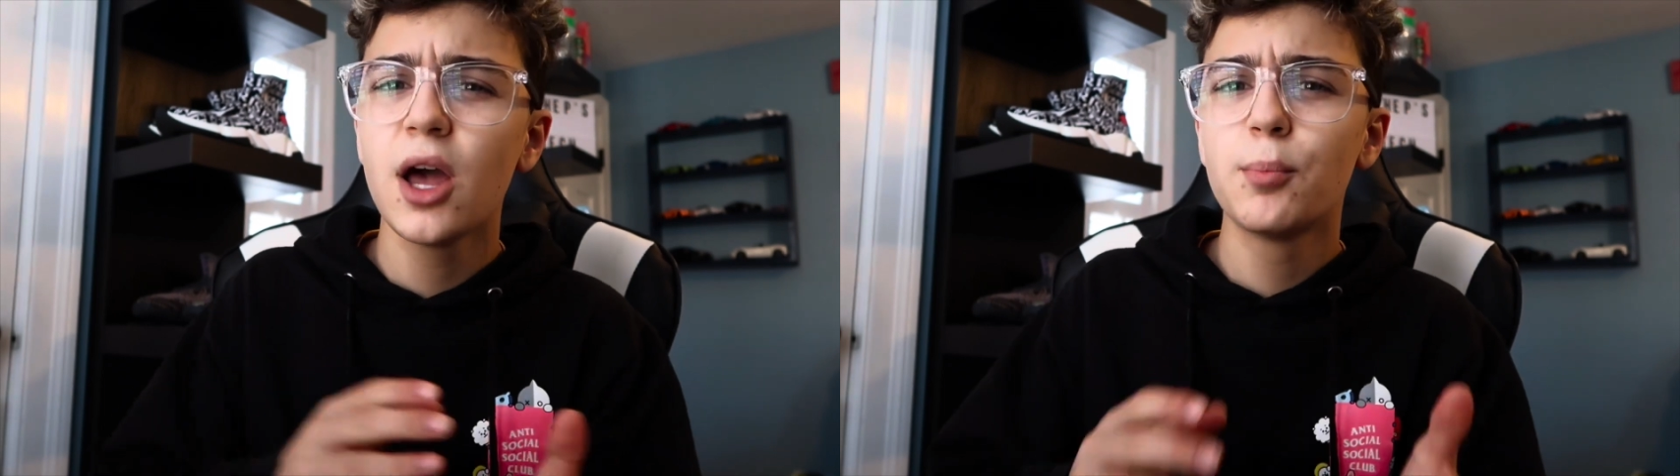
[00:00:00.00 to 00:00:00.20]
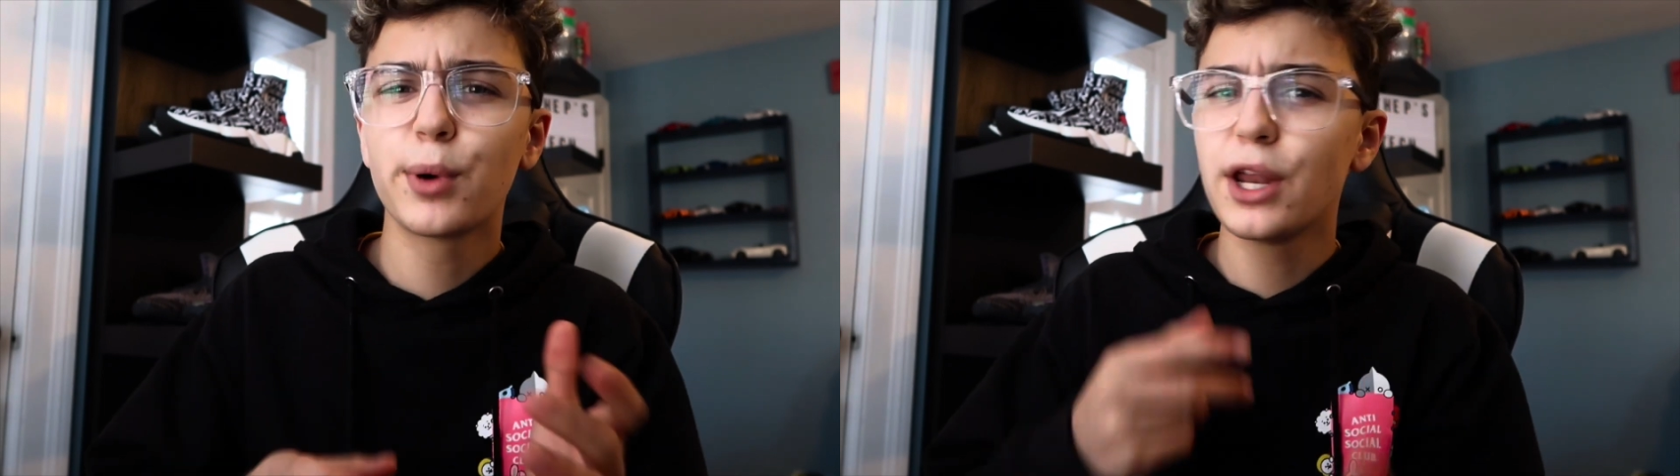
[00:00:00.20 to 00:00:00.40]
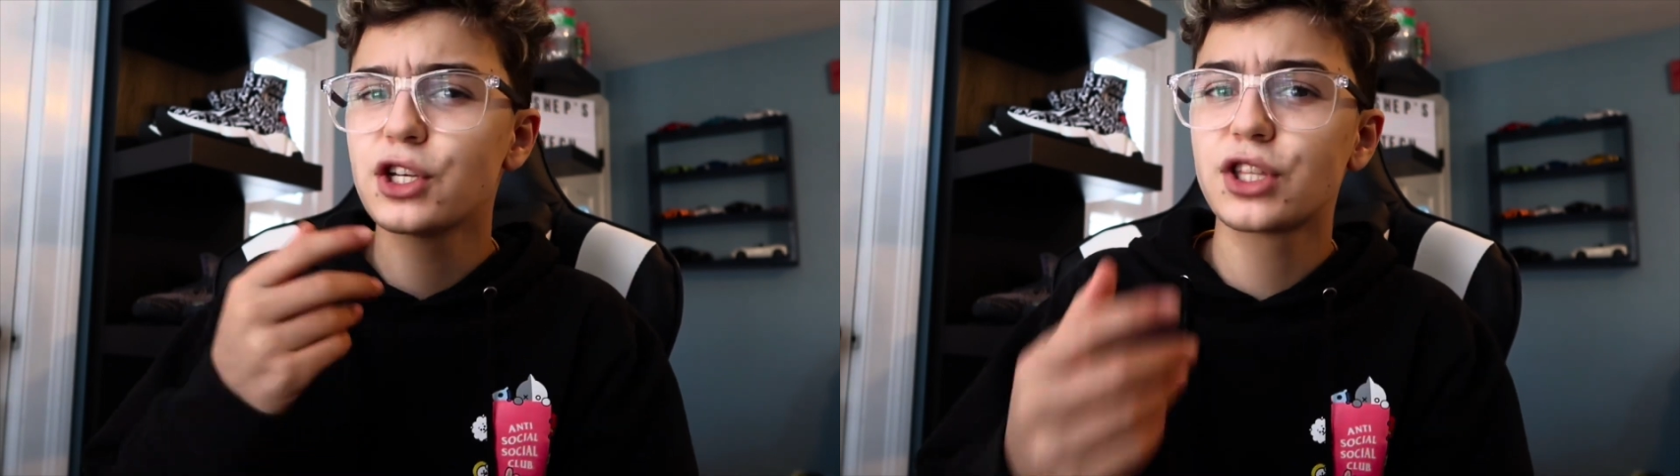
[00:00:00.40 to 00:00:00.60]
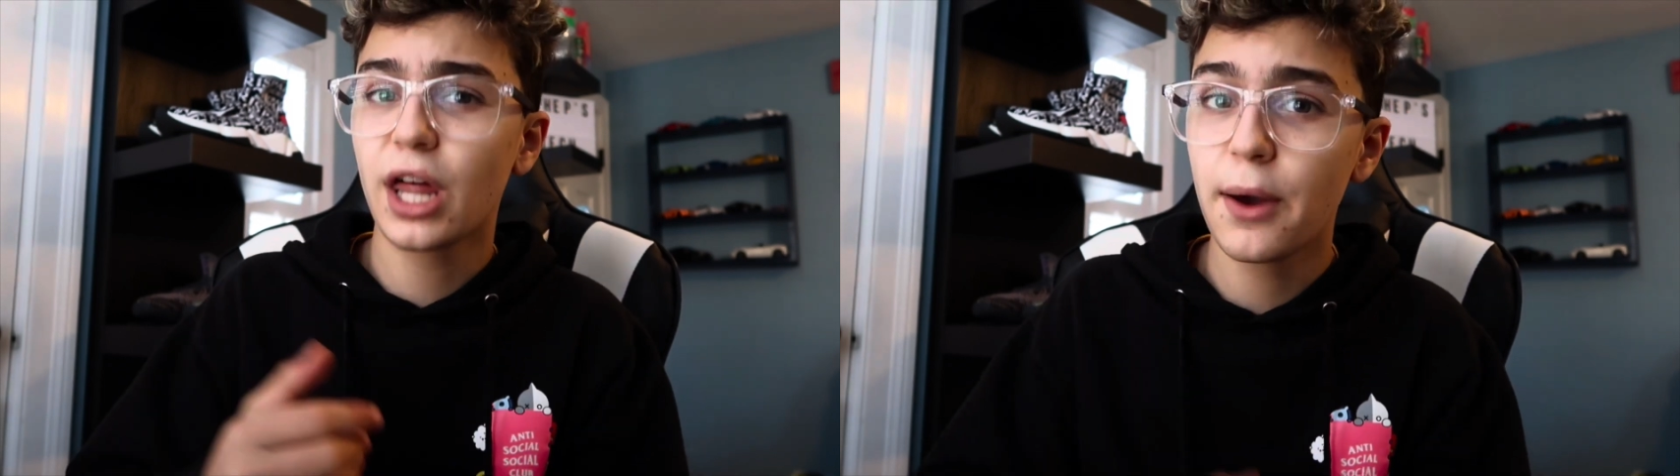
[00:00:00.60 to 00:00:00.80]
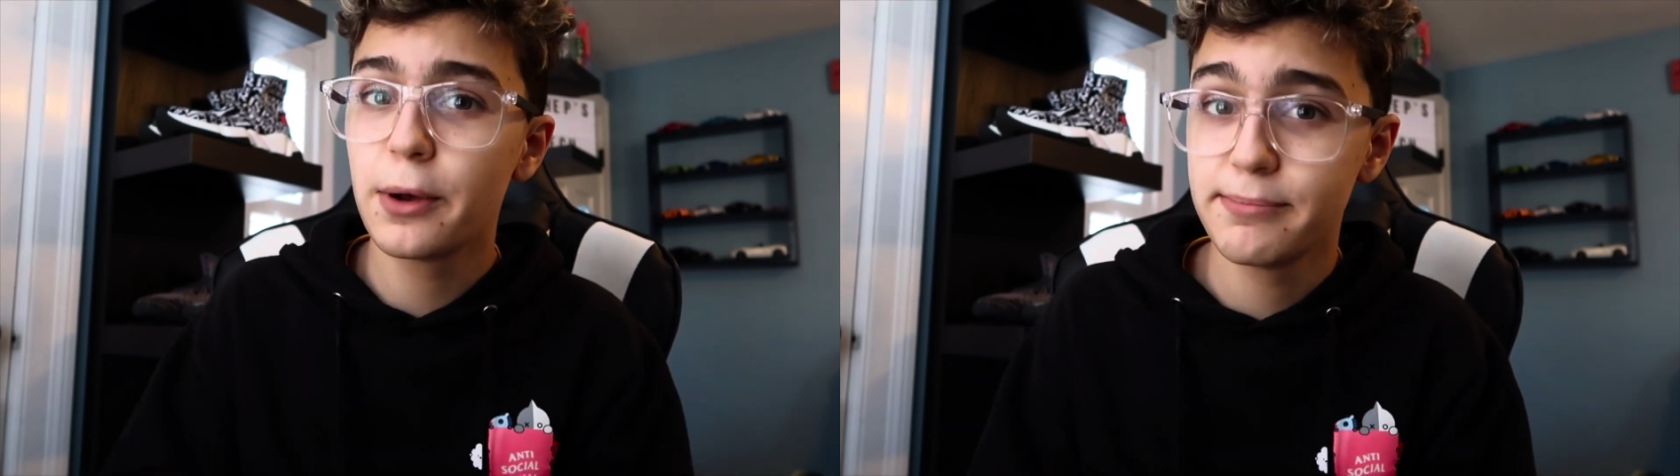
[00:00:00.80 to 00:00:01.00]
but I just thought
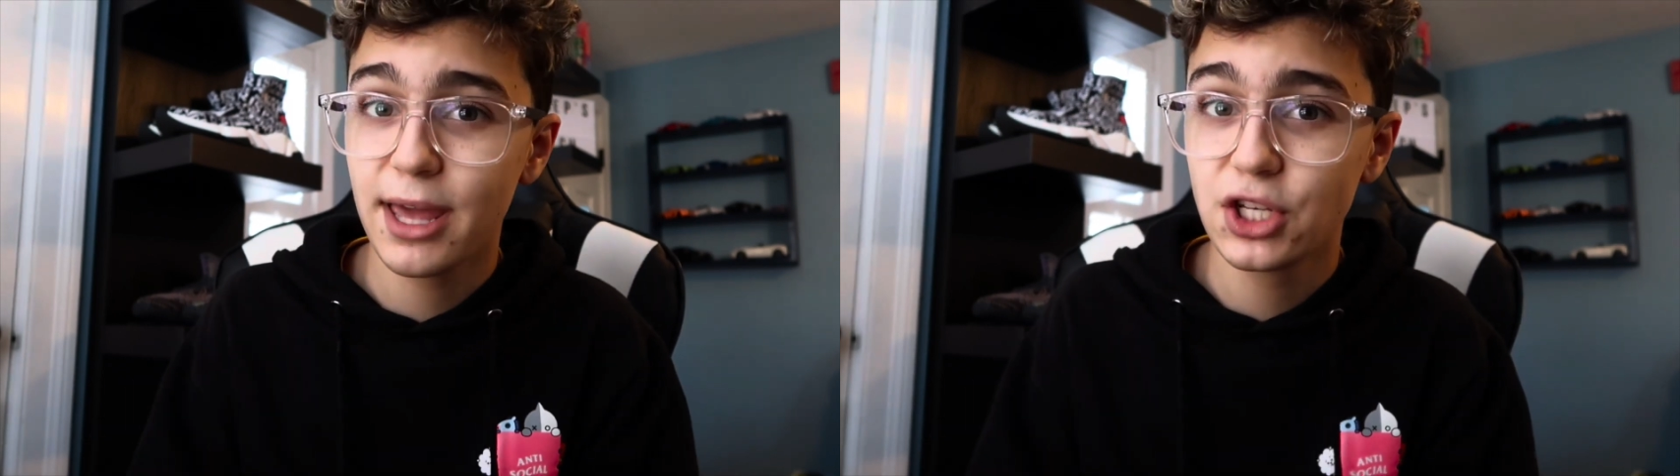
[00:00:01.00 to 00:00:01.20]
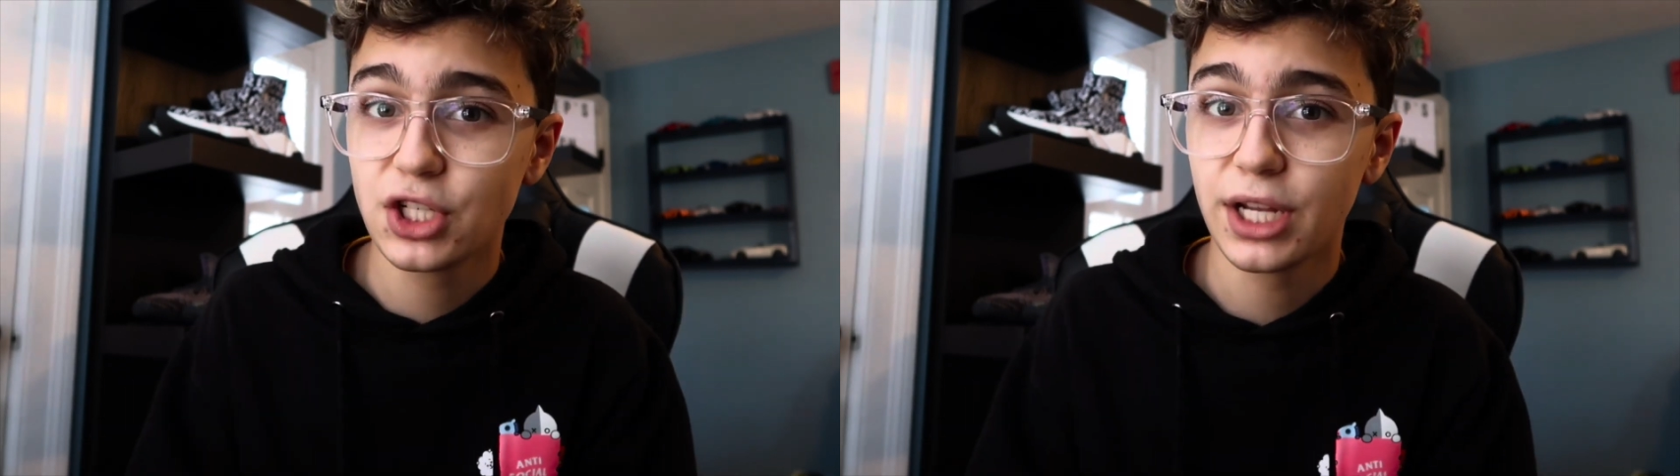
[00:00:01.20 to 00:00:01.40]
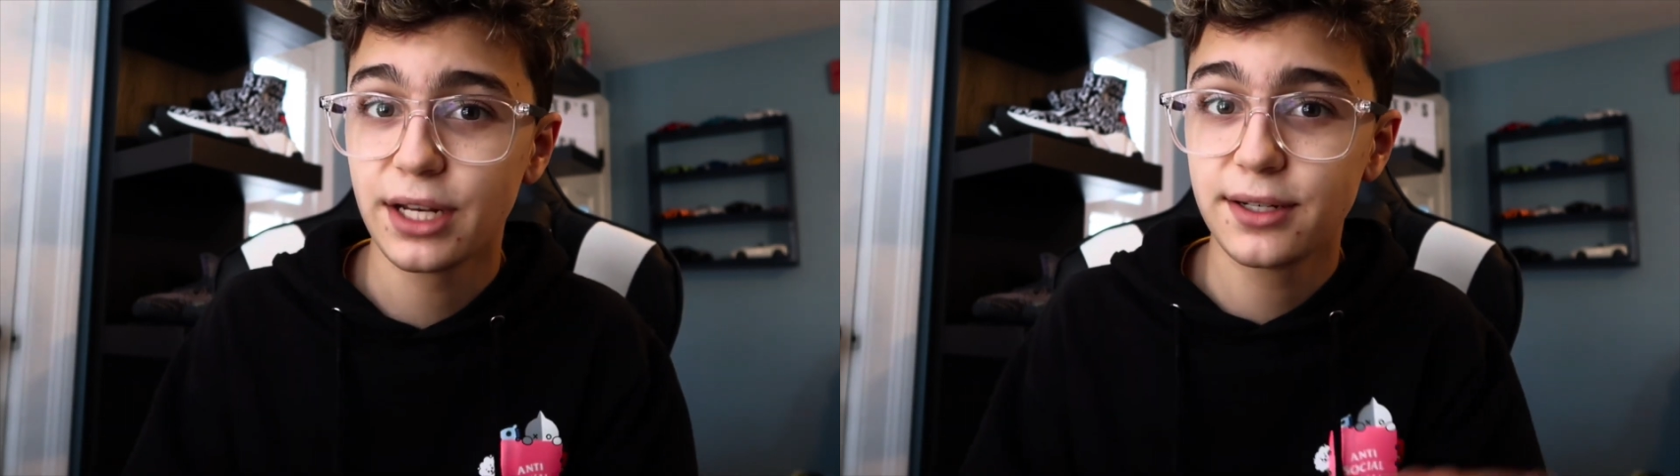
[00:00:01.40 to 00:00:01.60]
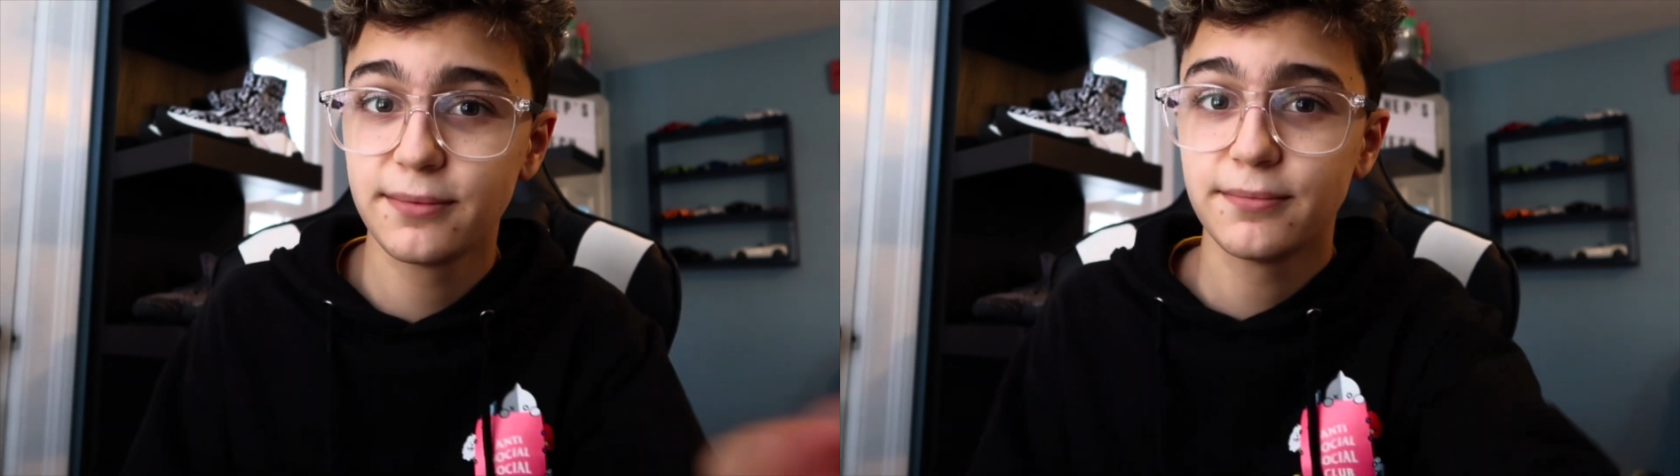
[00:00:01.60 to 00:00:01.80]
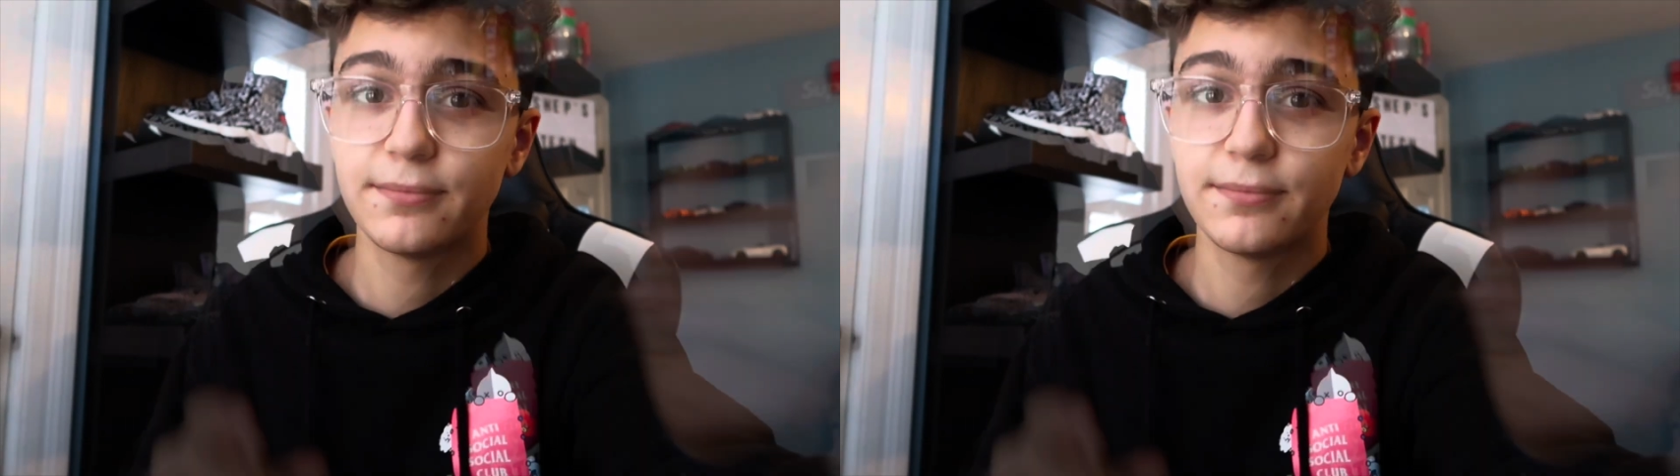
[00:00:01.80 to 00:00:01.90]
I would mention it.